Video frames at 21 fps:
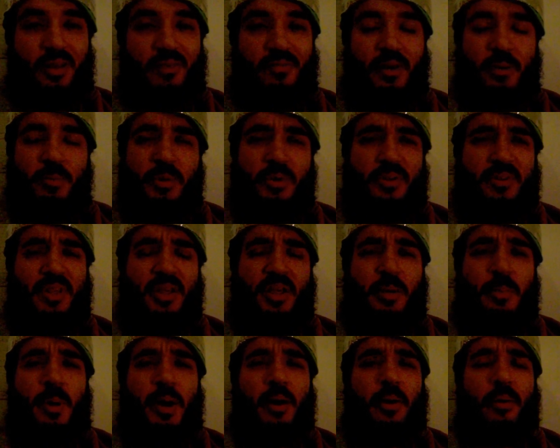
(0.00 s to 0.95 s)
If I'm going to
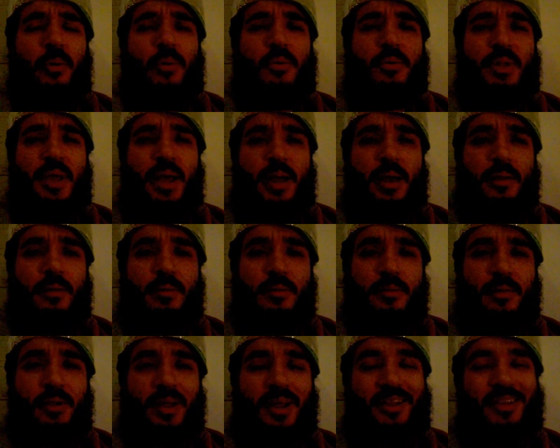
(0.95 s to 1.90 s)
think about all that,
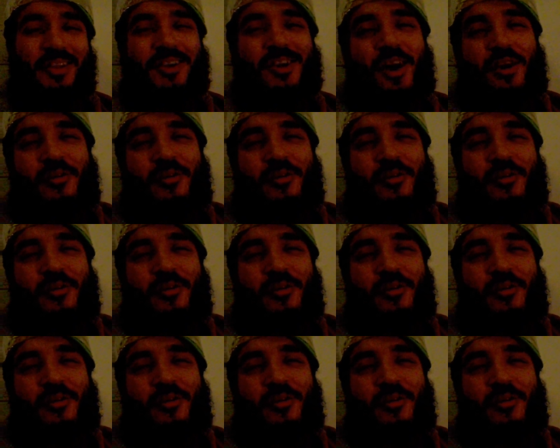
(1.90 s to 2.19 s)
the